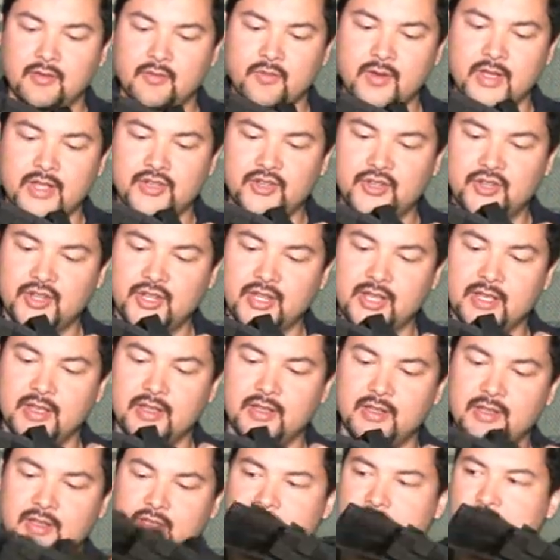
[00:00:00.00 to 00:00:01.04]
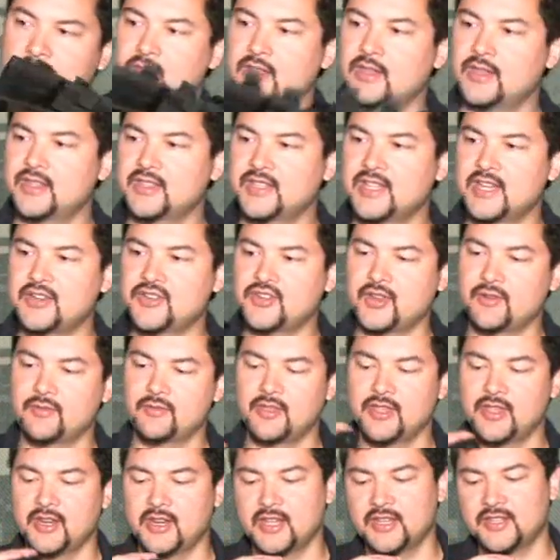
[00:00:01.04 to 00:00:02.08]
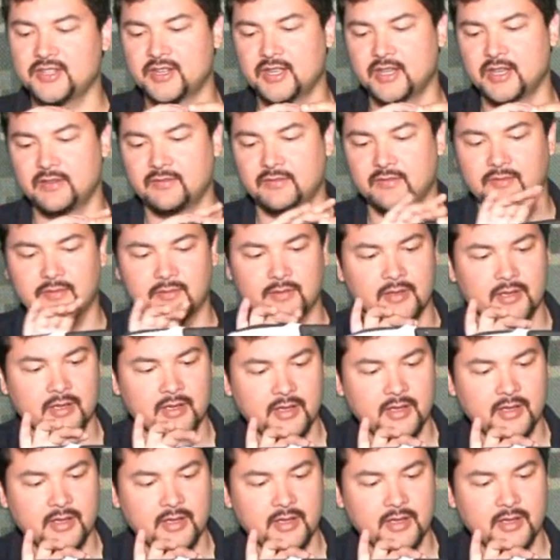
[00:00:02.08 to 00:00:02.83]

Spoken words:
which is actually a really nice knife.